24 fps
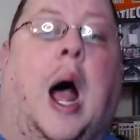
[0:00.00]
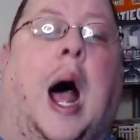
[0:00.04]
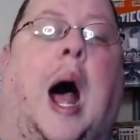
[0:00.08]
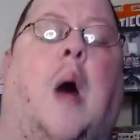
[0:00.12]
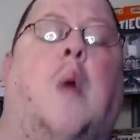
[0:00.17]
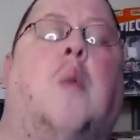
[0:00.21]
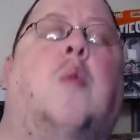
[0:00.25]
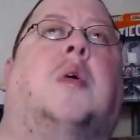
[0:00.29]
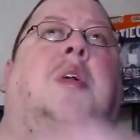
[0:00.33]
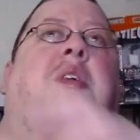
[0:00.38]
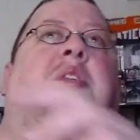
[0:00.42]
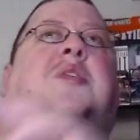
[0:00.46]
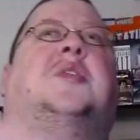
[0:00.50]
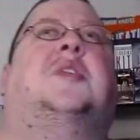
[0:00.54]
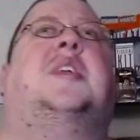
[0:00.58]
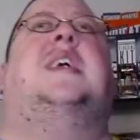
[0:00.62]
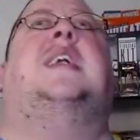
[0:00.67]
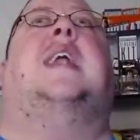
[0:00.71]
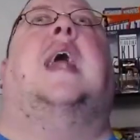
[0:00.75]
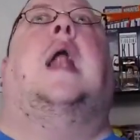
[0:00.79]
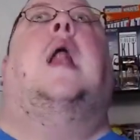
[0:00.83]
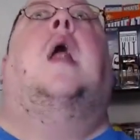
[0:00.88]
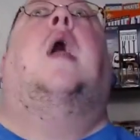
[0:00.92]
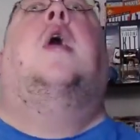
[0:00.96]
I want to see
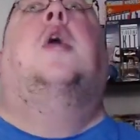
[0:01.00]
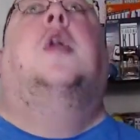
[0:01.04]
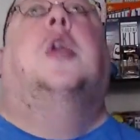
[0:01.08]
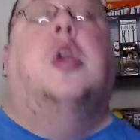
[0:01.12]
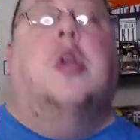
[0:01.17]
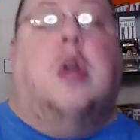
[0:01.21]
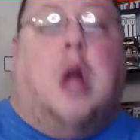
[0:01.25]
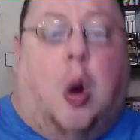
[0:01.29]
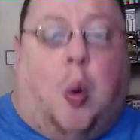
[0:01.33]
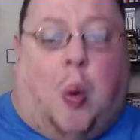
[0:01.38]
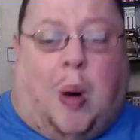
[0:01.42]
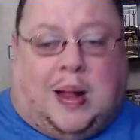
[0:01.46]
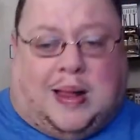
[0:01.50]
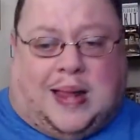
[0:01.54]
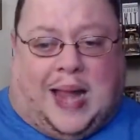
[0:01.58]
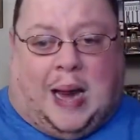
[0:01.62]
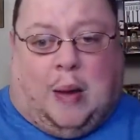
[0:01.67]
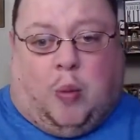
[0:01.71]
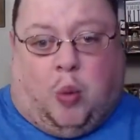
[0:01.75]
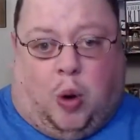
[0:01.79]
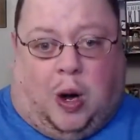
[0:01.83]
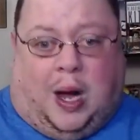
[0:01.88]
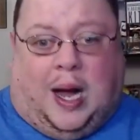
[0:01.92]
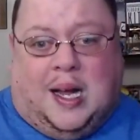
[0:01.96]
that. Do you know what
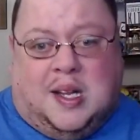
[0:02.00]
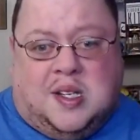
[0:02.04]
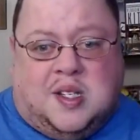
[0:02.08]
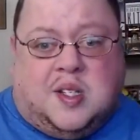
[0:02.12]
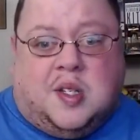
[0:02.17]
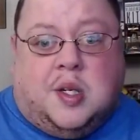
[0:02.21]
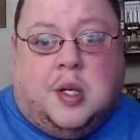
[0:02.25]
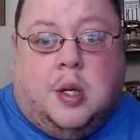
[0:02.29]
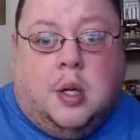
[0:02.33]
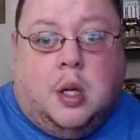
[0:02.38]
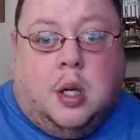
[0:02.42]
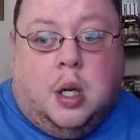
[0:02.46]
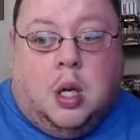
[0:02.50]
that was?